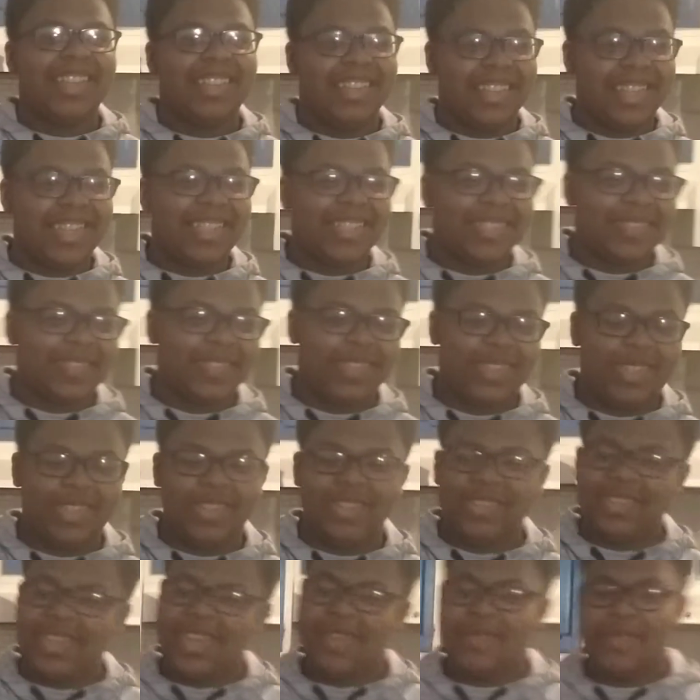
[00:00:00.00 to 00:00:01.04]
this will
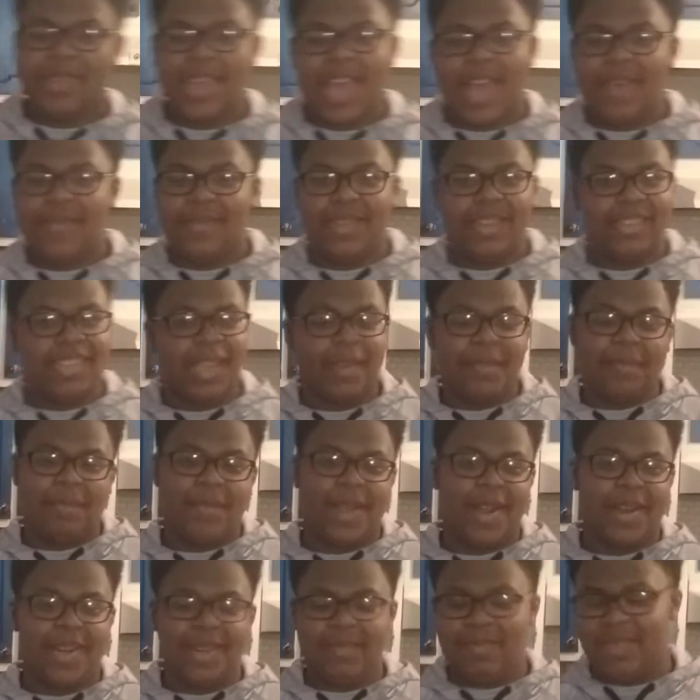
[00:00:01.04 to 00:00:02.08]
do if you have any type of
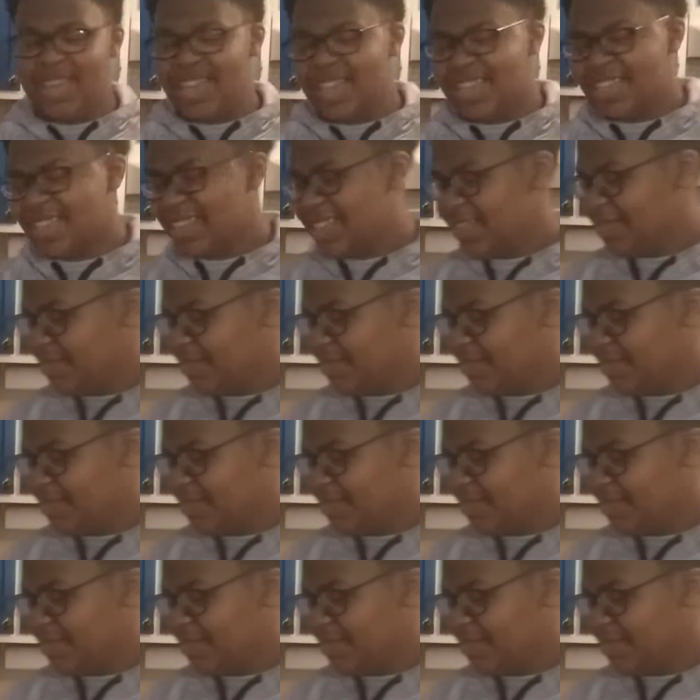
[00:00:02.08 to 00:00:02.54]
brownie mix.